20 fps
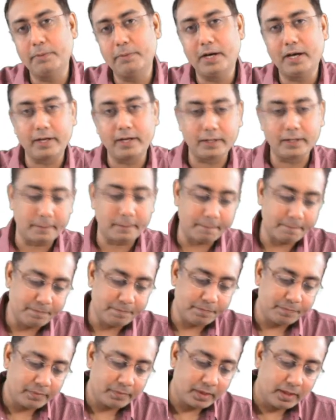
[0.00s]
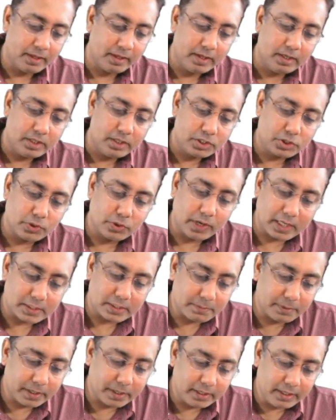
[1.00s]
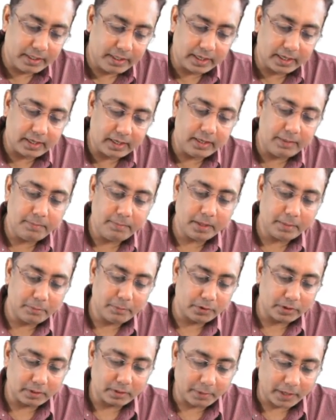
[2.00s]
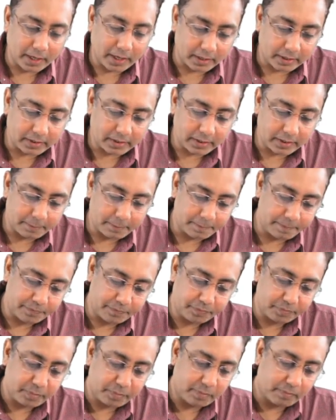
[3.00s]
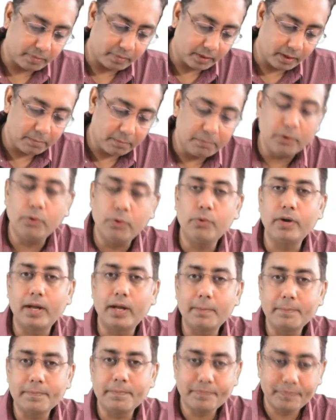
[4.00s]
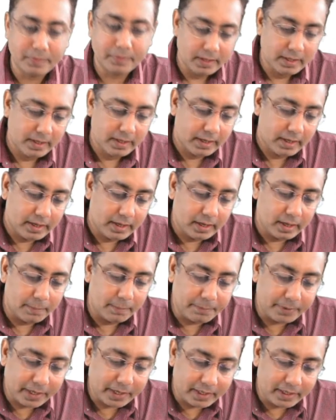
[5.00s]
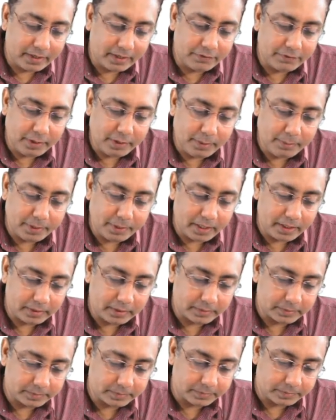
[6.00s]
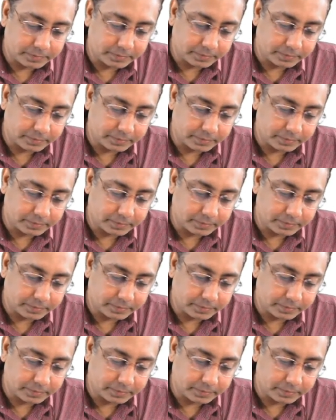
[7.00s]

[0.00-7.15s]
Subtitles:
Mukt Bharat? So as per the Anemia Mukt Bharat program, a pregnant female